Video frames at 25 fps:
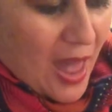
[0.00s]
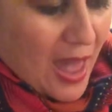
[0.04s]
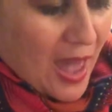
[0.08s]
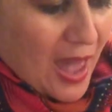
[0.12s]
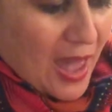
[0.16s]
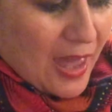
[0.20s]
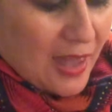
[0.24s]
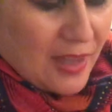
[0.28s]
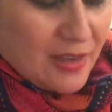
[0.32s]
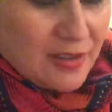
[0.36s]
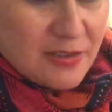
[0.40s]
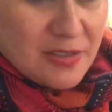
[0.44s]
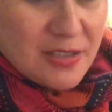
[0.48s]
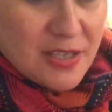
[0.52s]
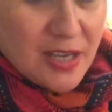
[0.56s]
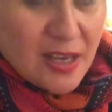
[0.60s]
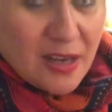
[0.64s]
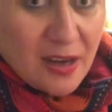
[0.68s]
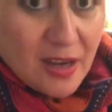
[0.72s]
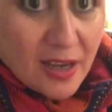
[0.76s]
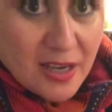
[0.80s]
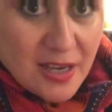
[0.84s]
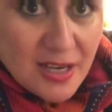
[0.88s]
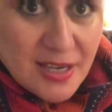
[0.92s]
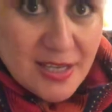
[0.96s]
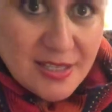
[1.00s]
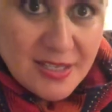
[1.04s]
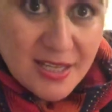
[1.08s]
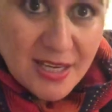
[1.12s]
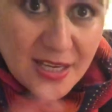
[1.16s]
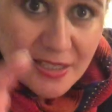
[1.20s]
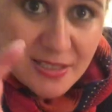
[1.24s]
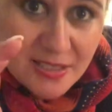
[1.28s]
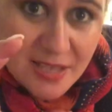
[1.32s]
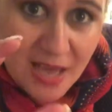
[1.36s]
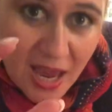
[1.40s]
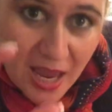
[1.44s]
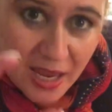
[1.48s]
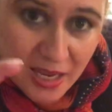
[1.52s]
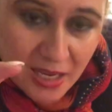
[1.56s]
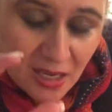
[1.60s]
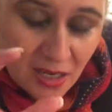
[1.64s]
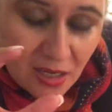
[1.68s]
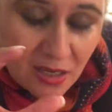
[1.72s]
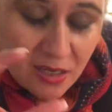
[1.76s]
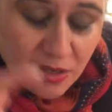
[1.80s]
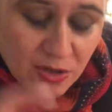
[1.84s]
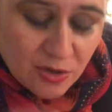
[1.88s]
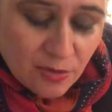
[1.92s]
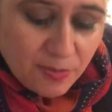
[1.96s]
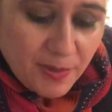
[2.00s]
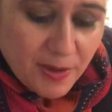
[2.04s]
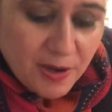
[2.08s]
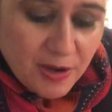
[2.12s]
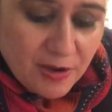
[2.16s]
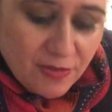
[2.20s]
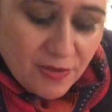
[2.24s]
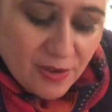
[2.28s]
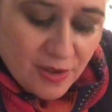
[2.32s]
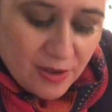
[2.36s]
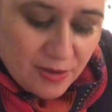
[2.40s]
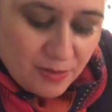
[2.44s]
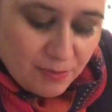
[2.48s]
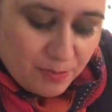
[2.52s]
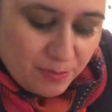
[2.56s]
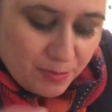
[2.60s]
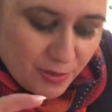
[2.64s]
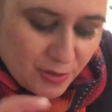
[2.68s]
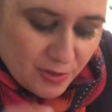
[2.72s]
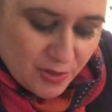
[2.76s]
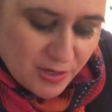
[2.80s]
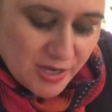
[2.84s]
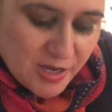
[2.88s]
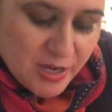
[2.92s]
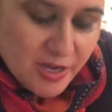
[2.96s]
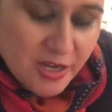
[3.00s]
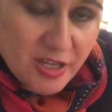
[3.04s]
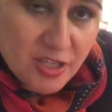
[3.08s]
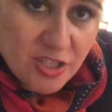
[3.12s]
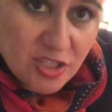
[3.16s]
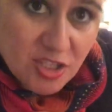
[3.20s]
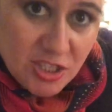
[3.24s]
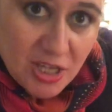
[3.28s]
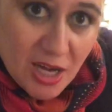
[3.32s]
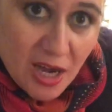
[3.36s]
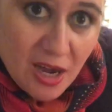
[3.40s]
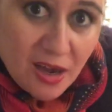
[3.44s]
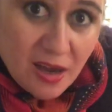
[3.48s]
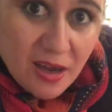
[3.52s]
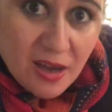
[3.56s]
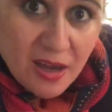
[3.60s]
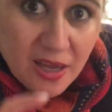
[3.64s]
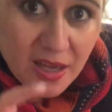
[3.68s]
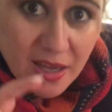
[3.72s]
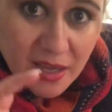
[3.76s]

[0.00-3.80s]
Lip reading: And like I said, take a little bit of it, put it in a jar,